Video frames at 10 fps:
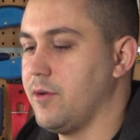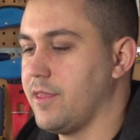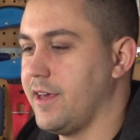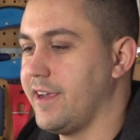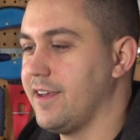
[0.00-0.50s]
with
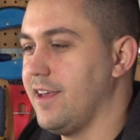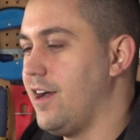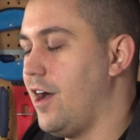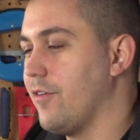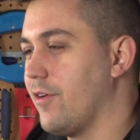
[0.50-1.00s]

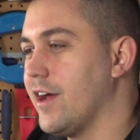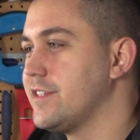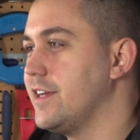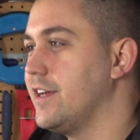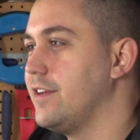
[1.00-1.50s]
a
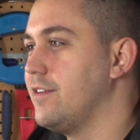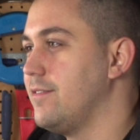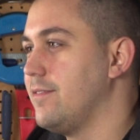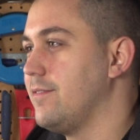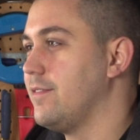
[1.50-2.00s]
rusted
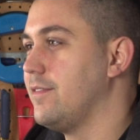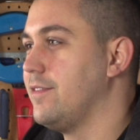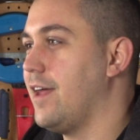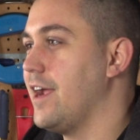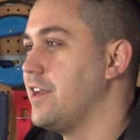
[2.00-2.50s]

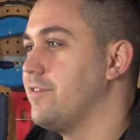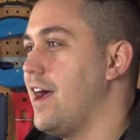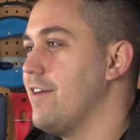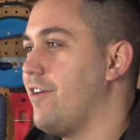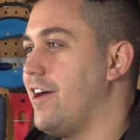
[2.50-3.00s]

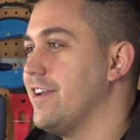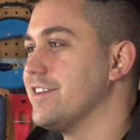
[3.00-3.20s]
95 Honda